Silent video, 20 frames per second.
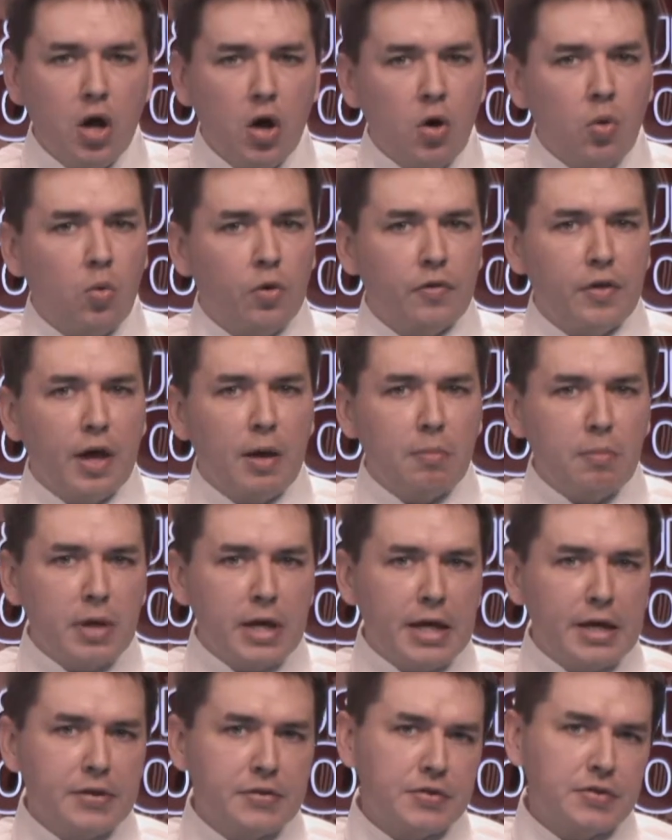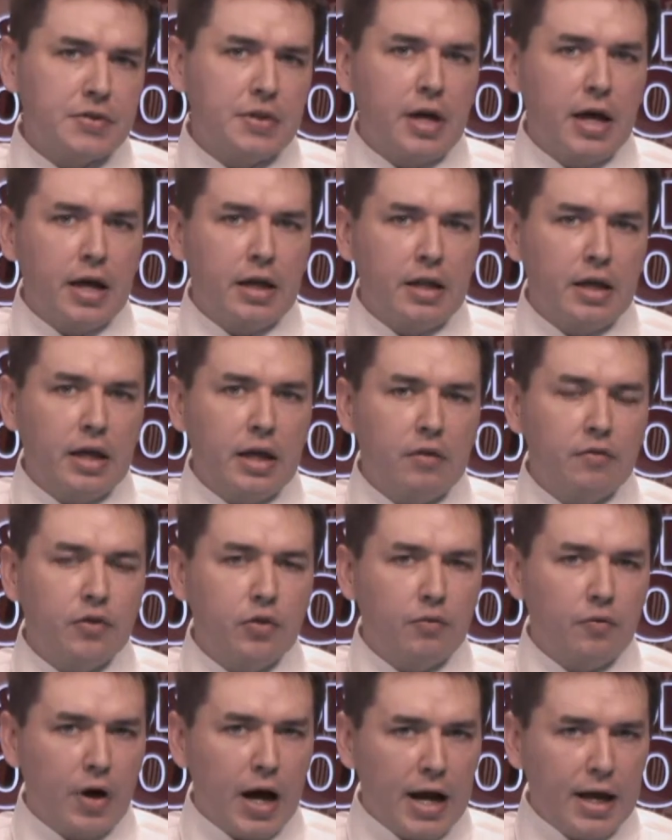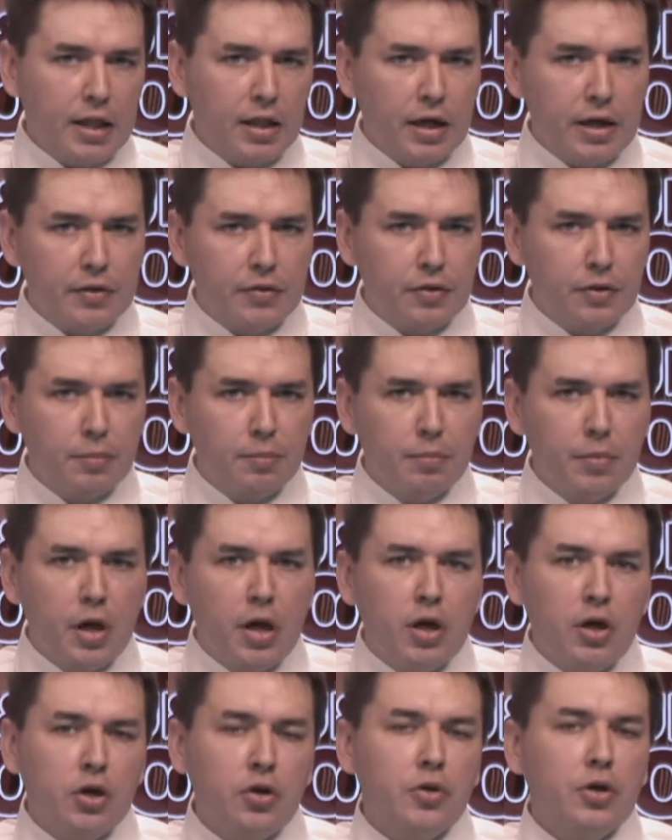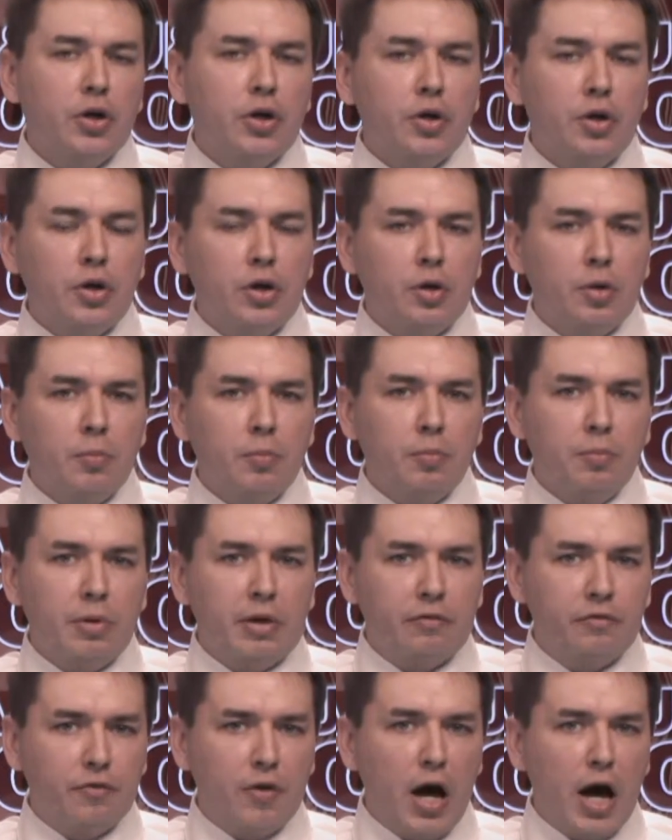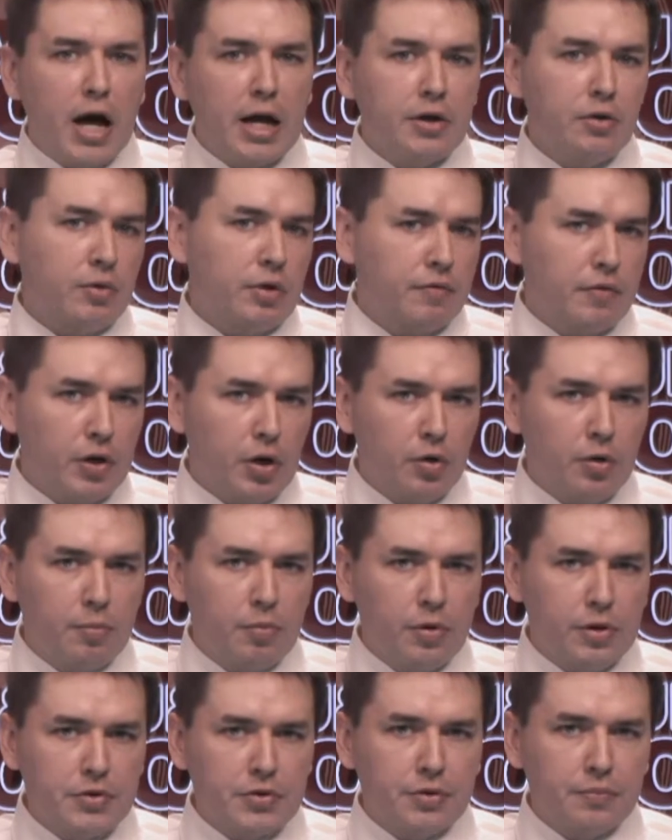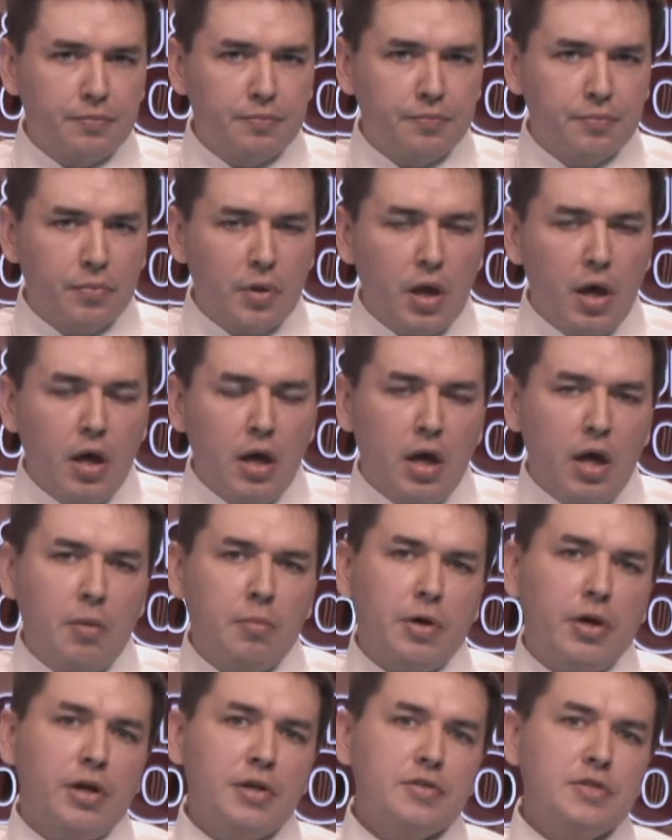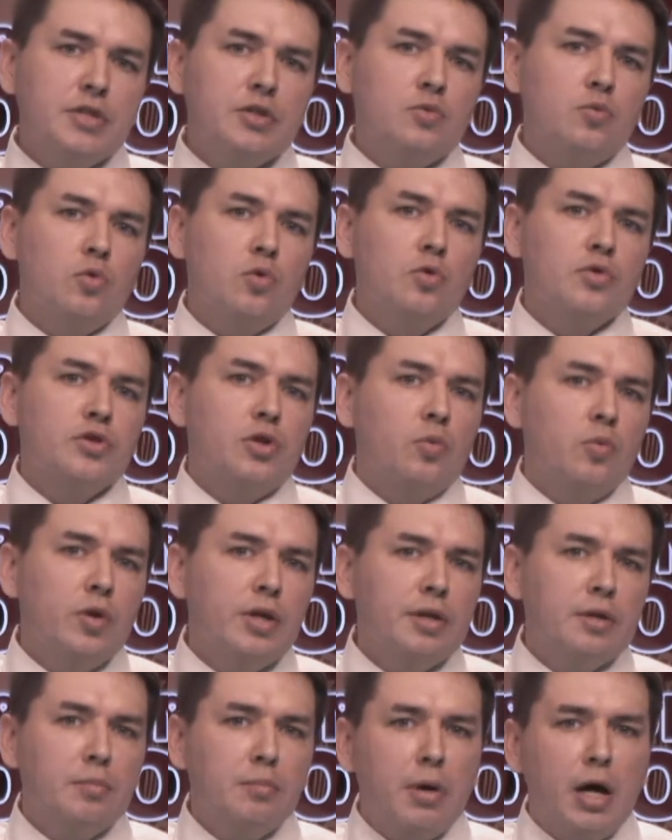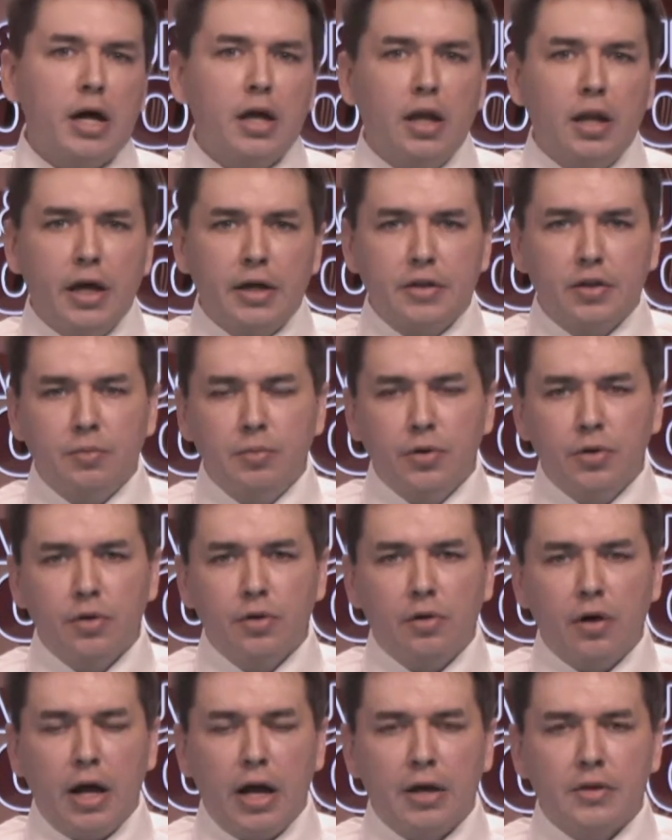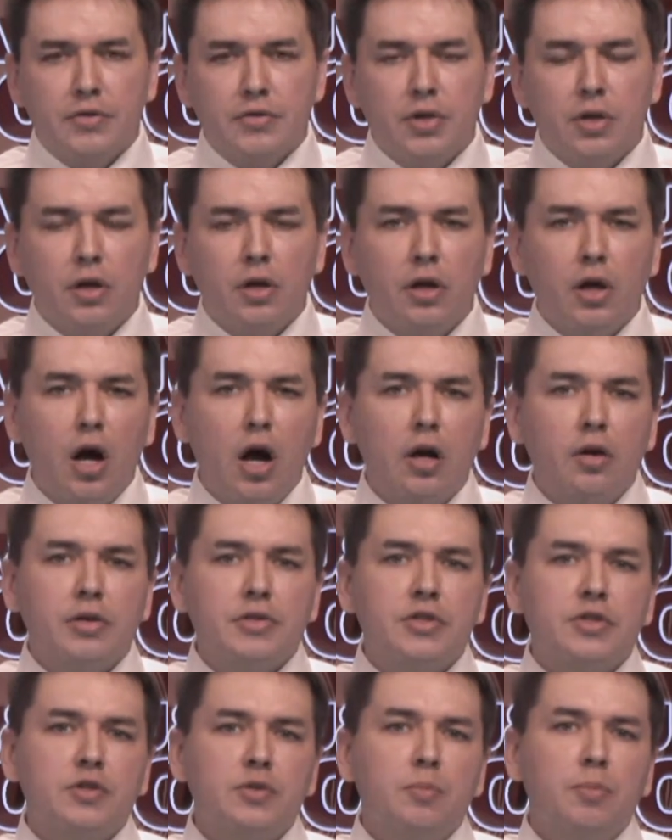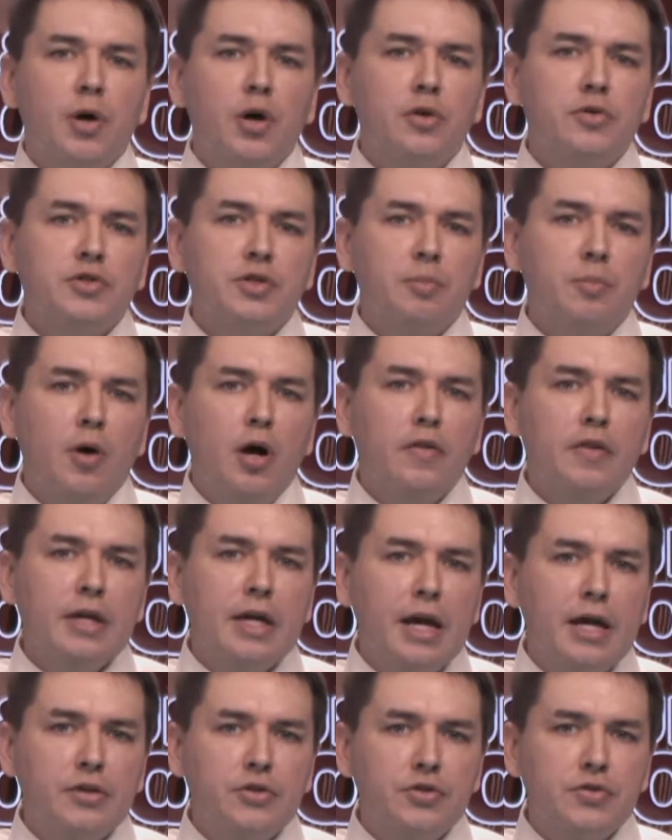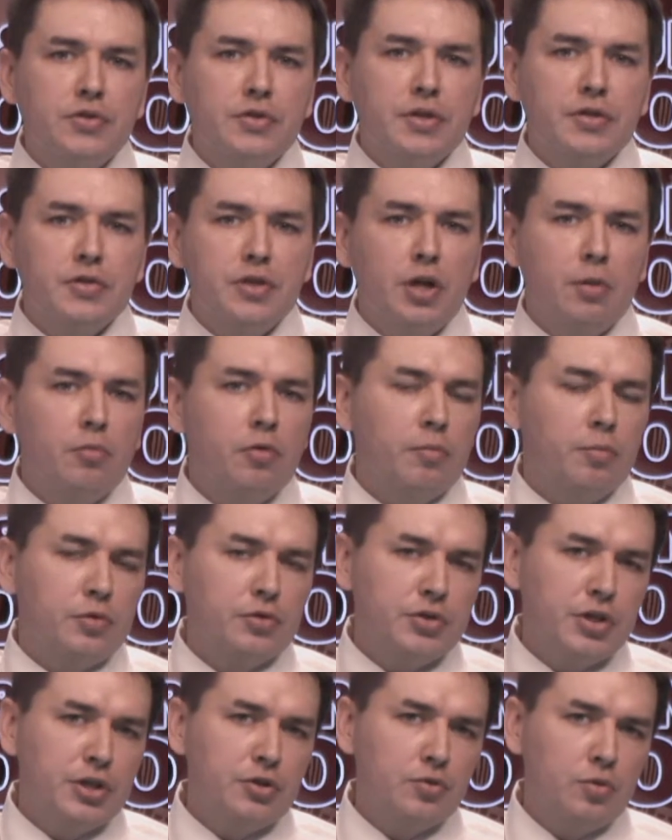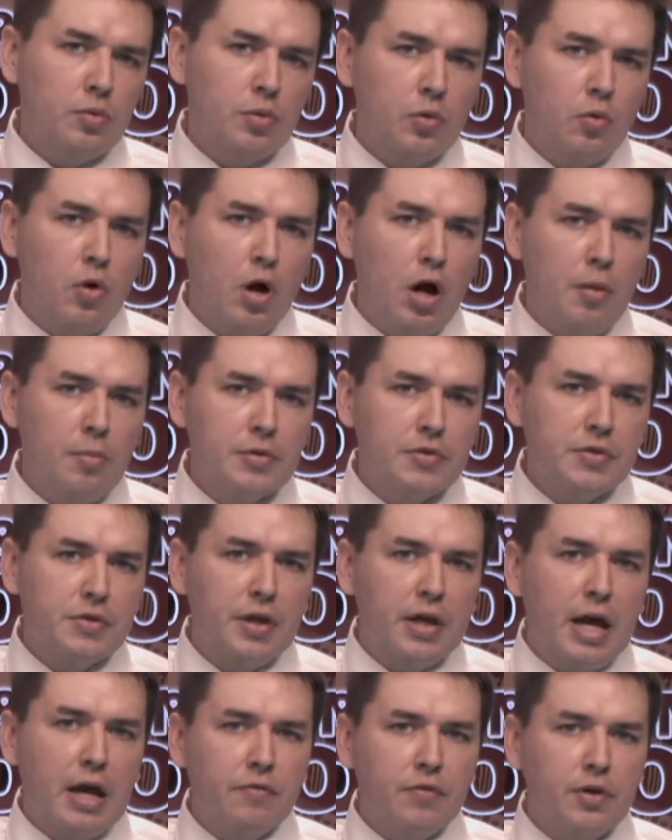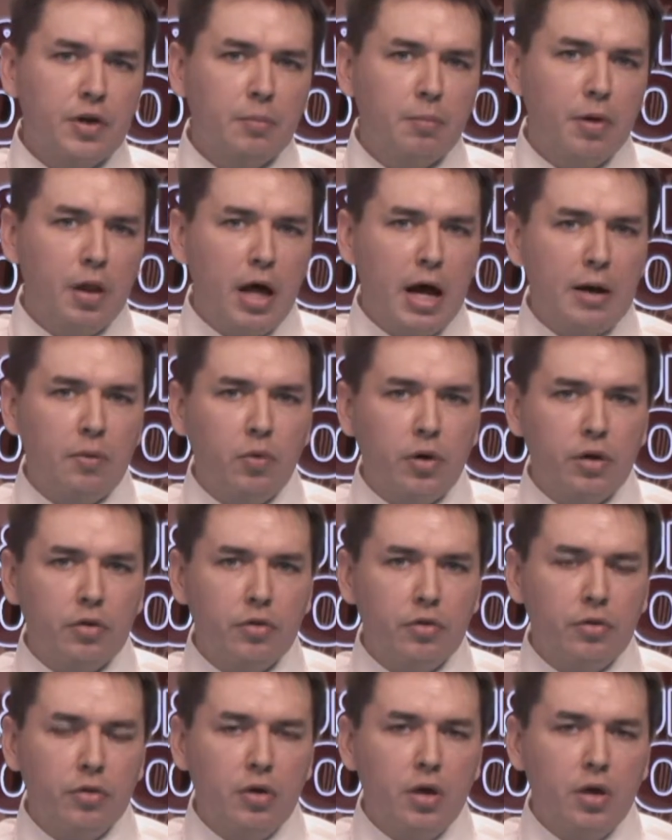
What that means is that if you violate them, you can be fined or even go to prison. And because these rules are written by unelected bureaucrats, Congress has imposed upon the agencies a number of procedural requirements that they have to comply with.